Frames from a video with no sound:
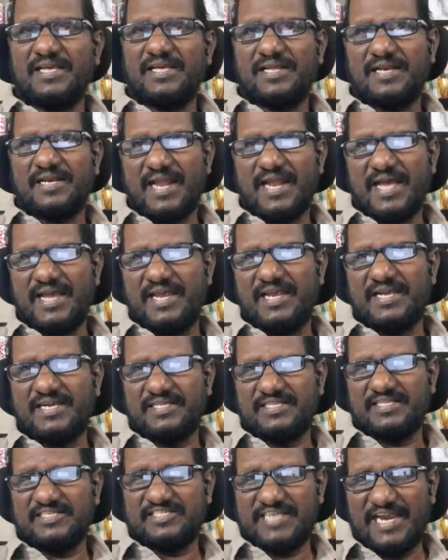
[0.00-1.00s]
like
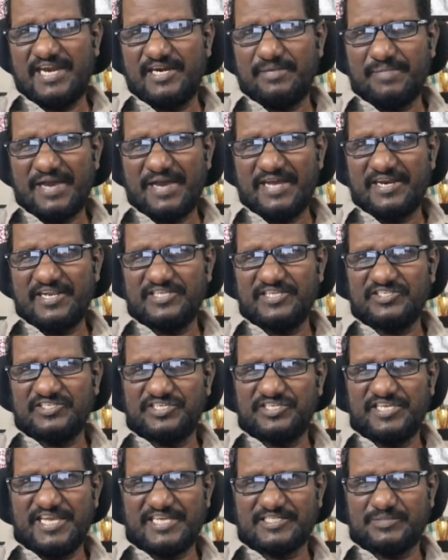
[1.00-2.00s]
the child marriage
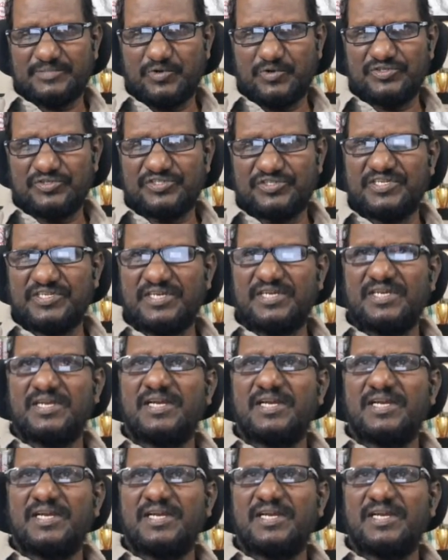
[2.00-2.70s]
he exposed,